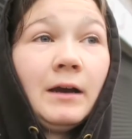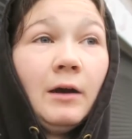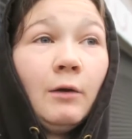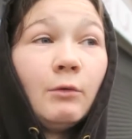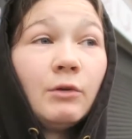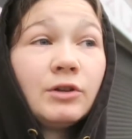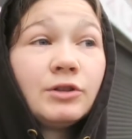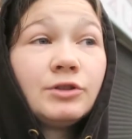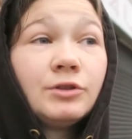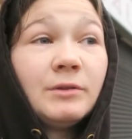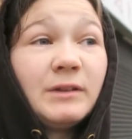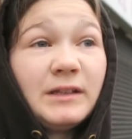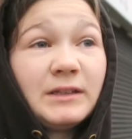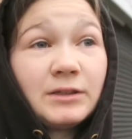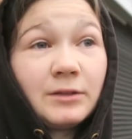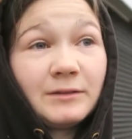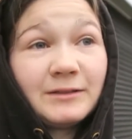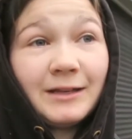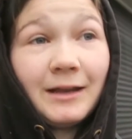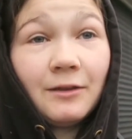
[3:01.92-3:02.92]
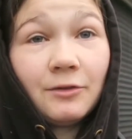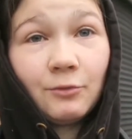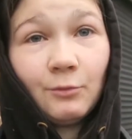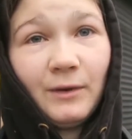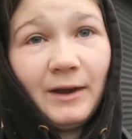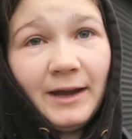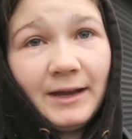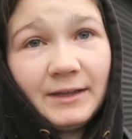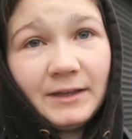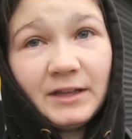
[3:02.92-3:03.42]
I want to do it so it's out the
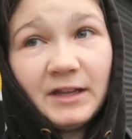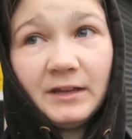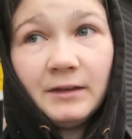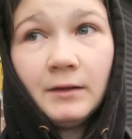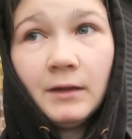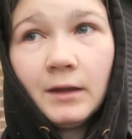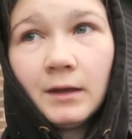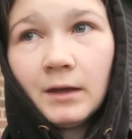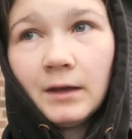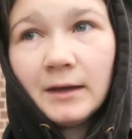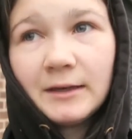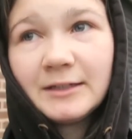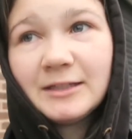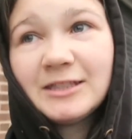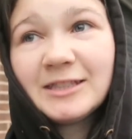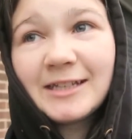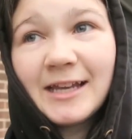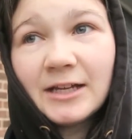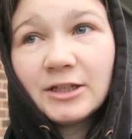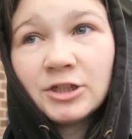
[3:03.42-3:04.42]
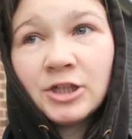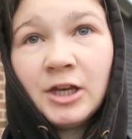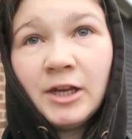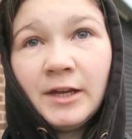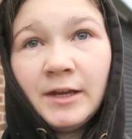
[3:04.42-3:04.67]
way, then schedule